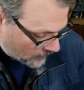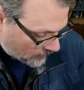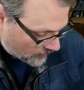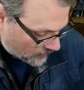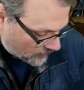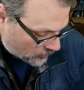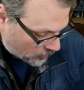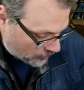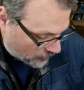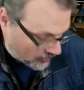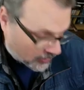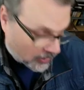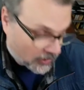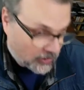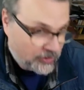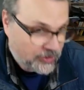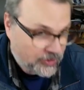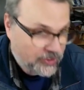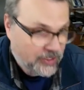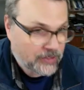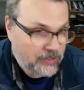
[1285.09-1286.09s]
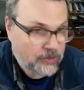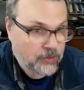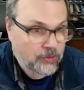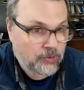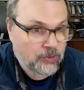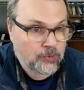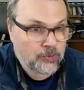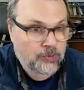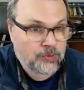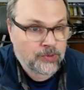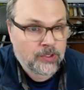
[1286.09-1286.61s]
terminology that you
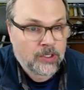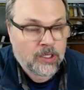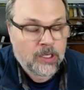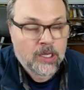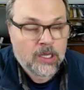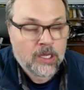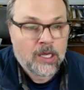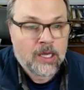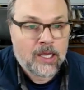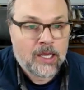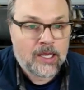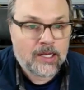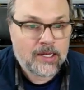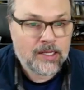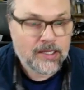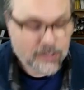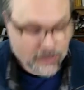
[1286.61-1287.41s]
use. It is